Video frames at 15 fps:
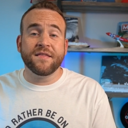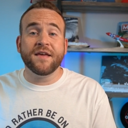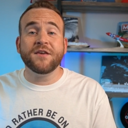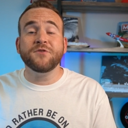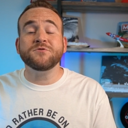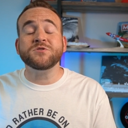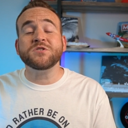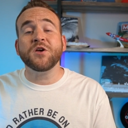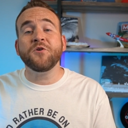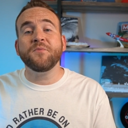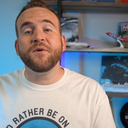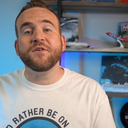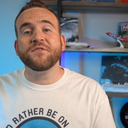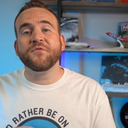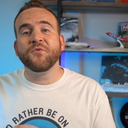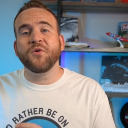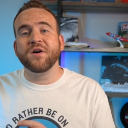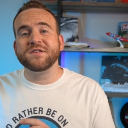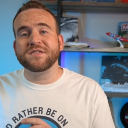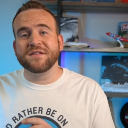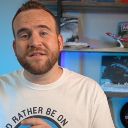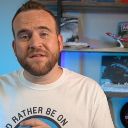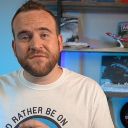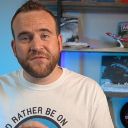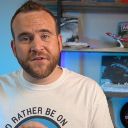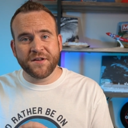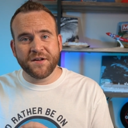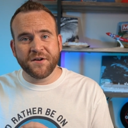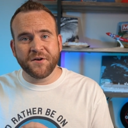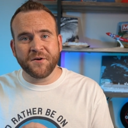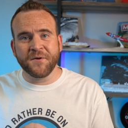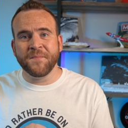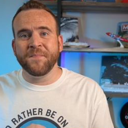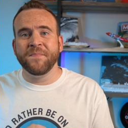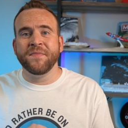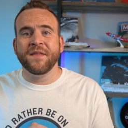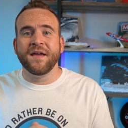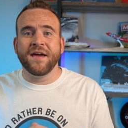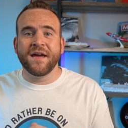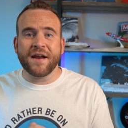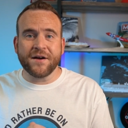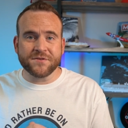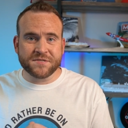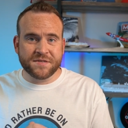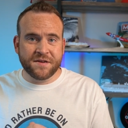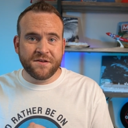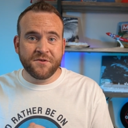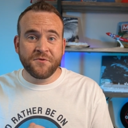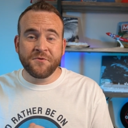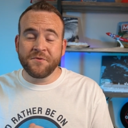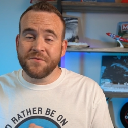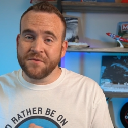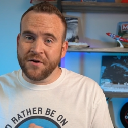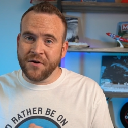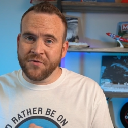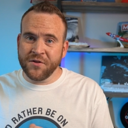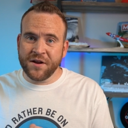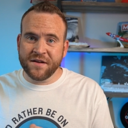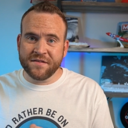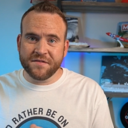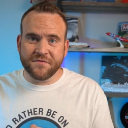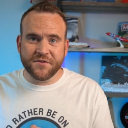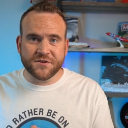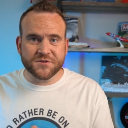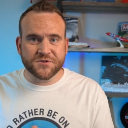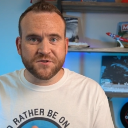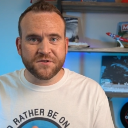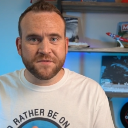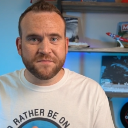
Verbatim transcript: Thank you so much for watching this video, and I'll see you on the next adventure.